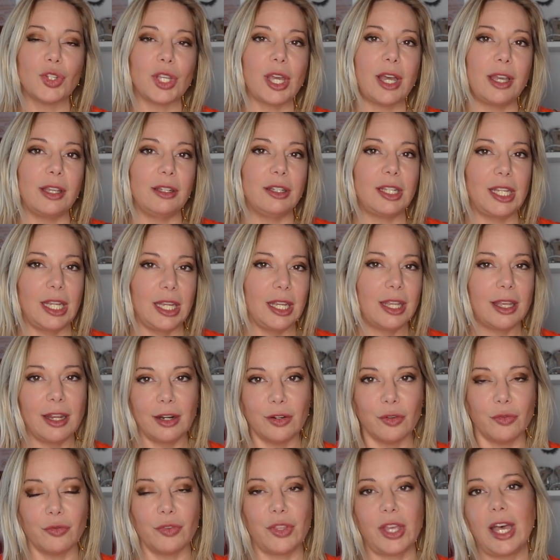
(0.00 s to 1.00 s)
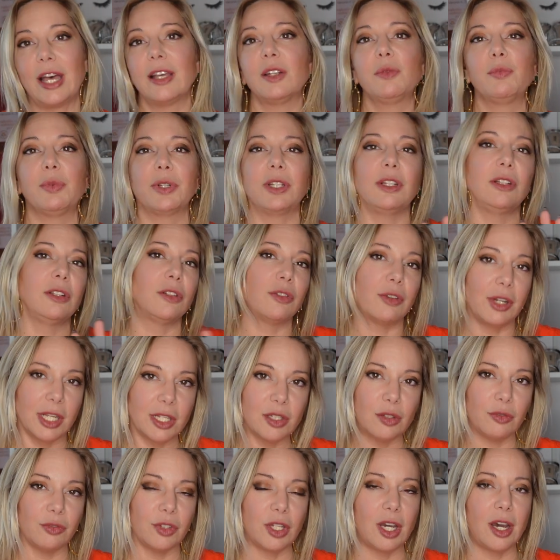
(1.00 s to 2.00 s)
I take care of that, but in the
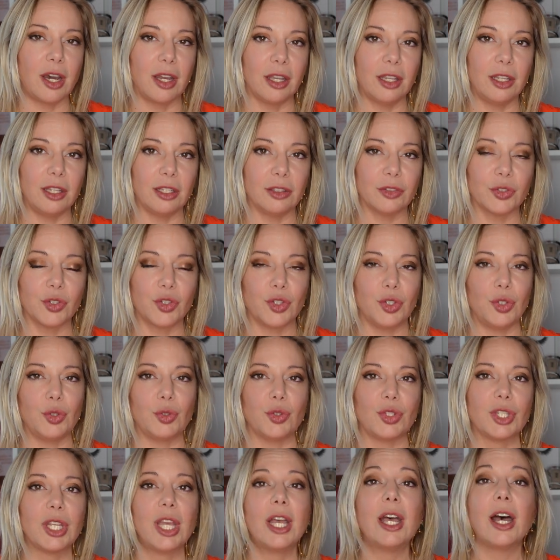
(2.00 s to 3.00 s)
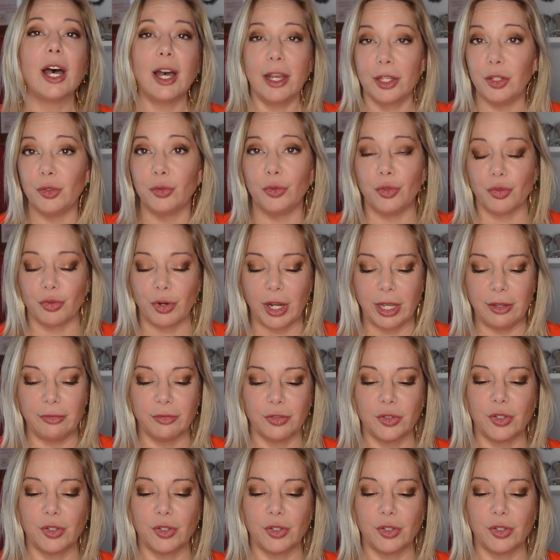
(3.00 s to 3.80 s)
rest of the high heel shoes I do drive.